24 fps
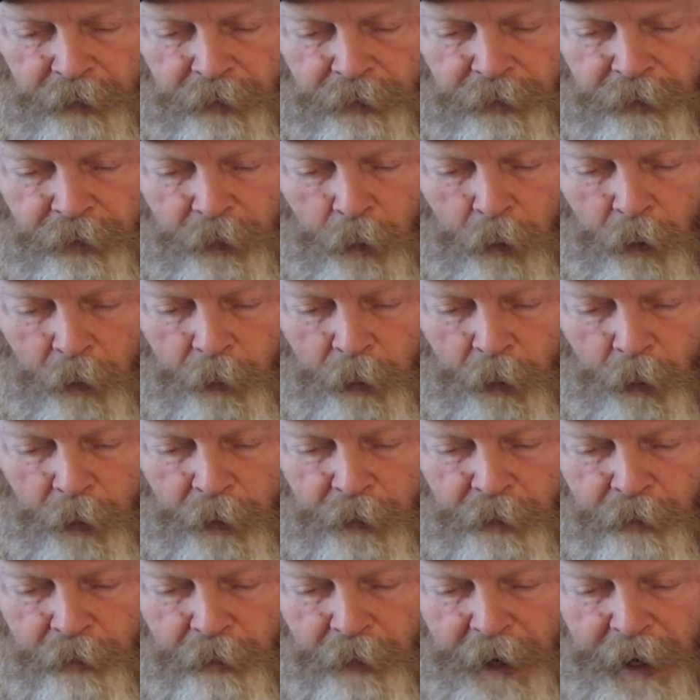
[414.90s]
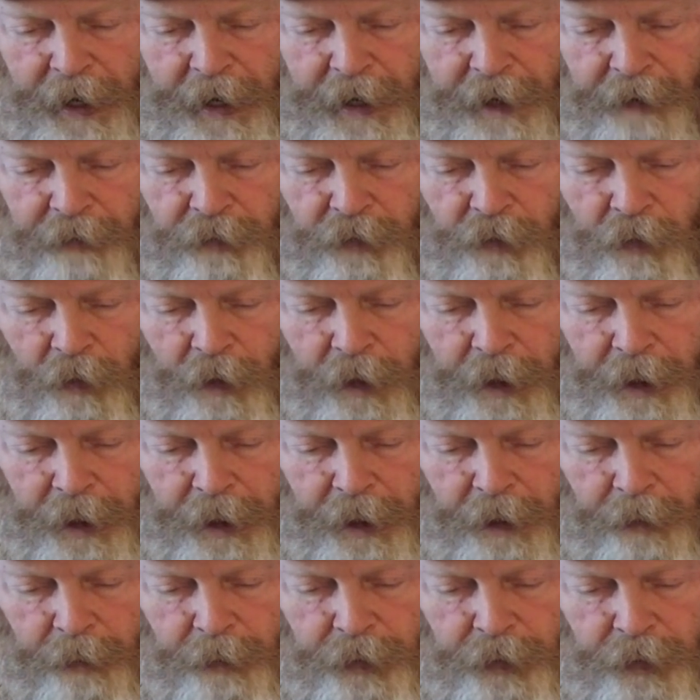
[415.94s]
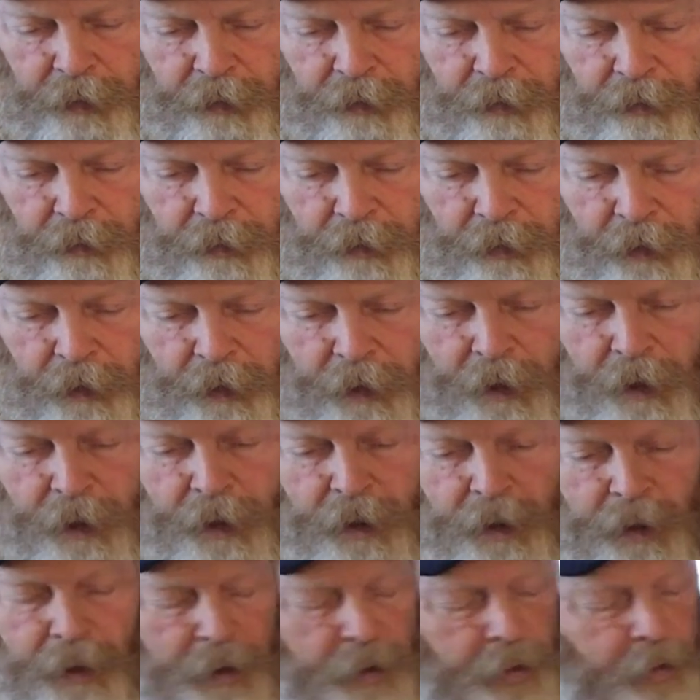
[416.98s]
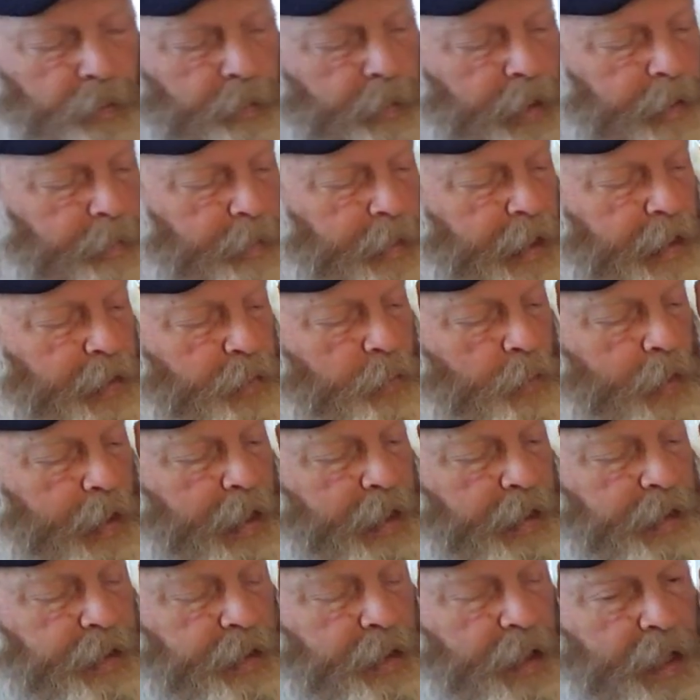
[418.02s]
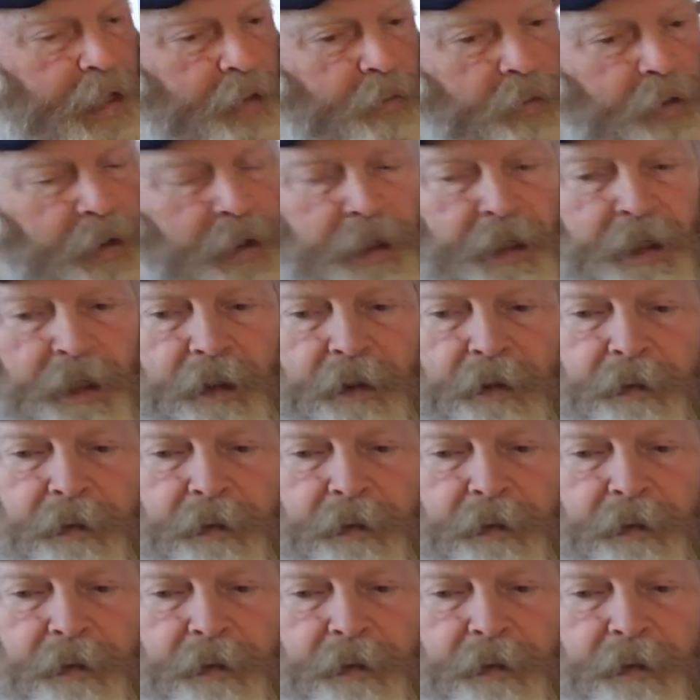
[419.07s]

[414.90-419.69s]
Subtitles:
4.5 grams. So maybe that's why it's not really,